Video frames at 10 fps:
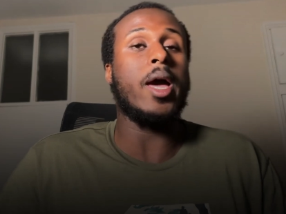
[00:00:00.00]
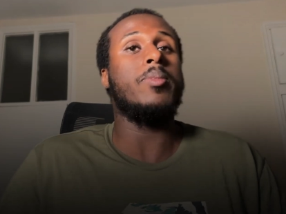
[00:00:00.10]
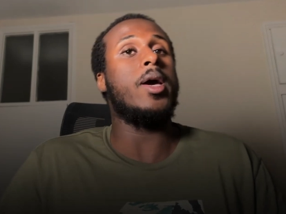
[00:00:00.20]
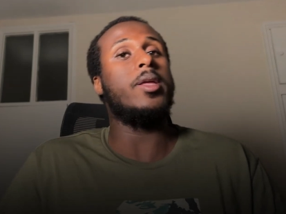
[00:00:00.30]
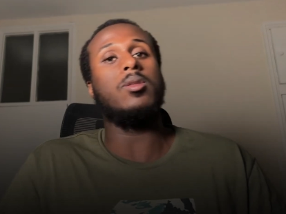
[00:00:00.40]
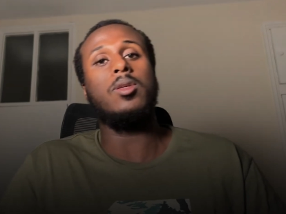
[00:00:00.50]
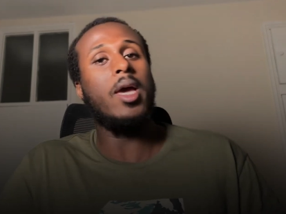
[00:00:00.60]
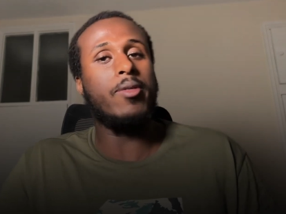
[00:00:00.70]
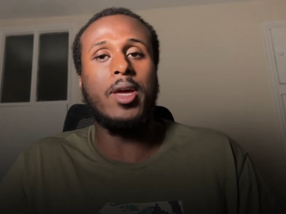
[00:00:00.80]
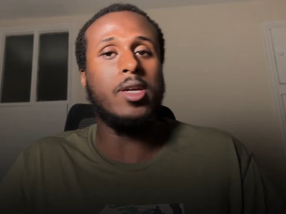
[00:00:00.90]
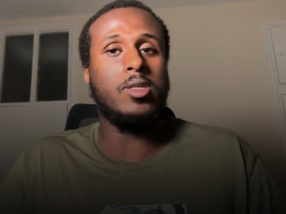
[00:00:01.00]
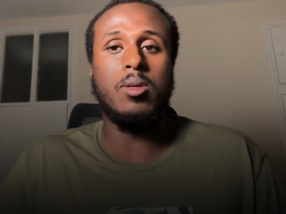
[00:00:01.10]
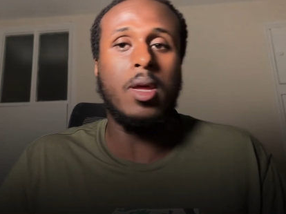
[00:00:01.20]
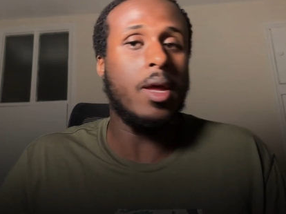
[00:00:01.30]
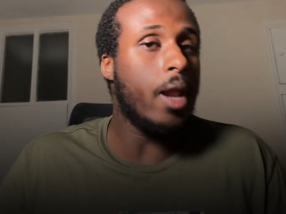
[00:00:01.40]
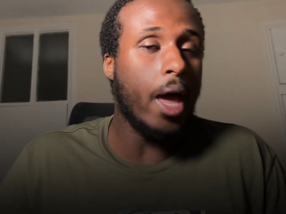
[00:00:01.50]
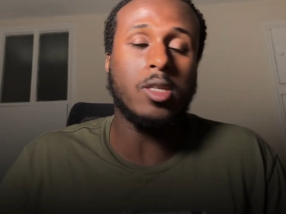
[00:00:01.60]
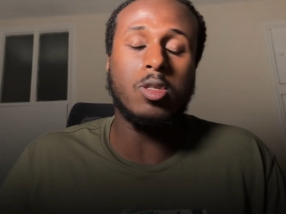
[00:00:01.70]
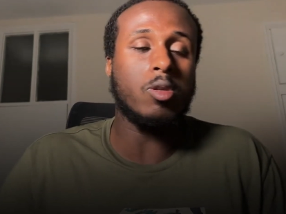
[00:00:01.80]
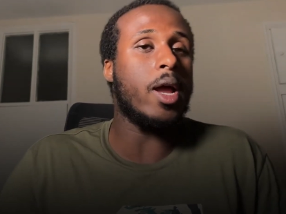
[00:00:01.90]
And yeah, guys, like,
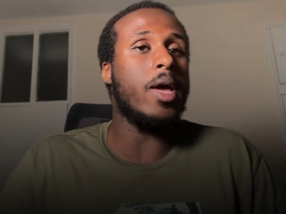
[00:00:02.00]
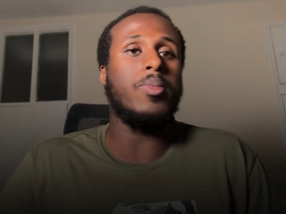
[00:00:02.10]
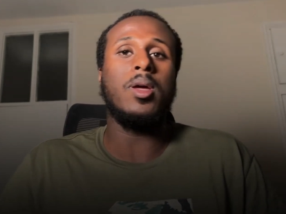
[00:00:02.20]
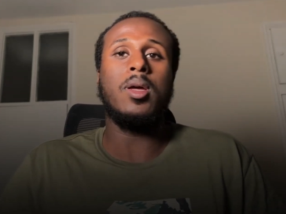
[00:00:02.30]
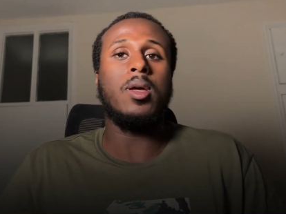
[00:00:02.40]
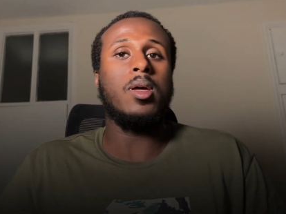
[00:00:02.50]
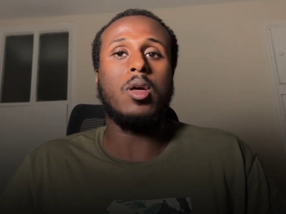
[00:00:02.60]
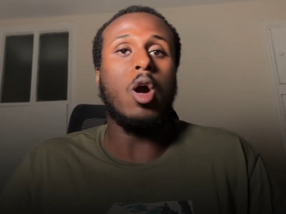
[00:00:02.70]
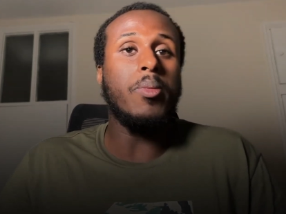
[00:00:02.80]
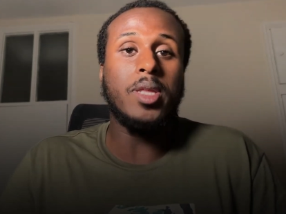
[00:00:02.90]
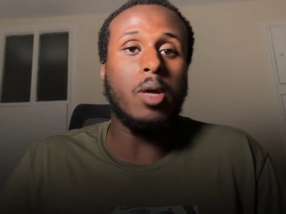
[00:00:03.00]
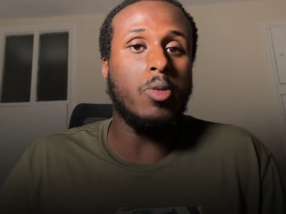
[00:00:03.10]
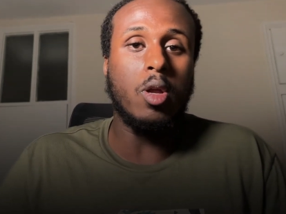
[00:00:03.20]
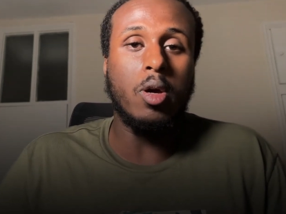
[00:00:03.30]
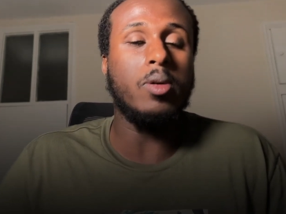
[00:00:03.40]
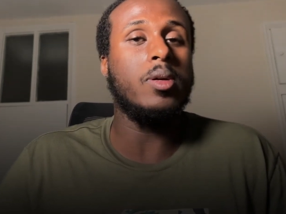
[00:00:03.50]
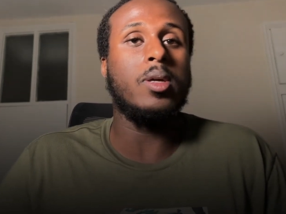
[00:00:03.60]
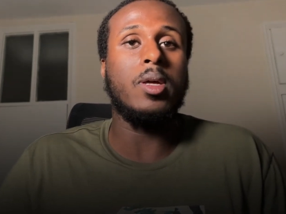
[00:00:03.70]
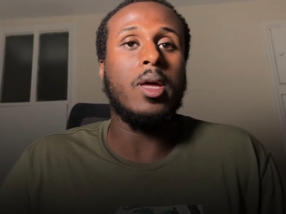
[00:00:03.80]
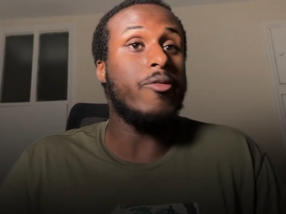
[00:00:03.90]
subscribe, comment down below,
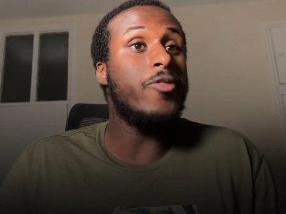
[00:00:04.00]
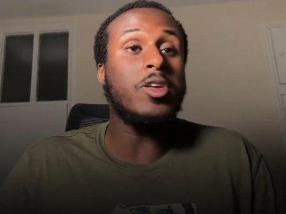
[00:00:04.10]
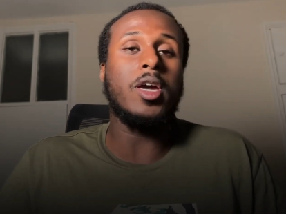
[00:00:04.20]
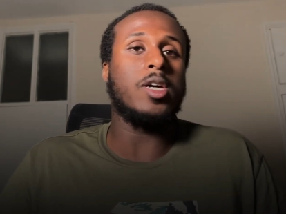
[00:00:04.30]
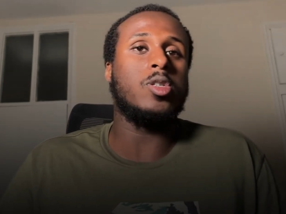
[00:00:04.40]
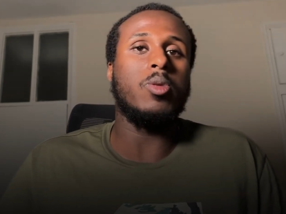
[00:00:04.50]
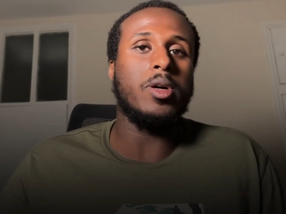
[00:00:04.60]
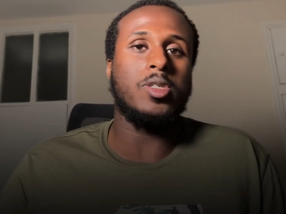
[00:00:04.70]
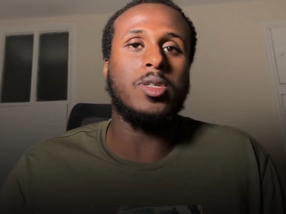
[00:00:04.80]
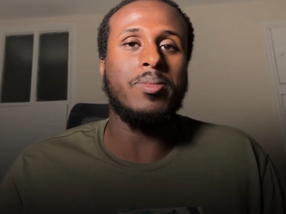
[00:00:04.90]
and thank you guys so much.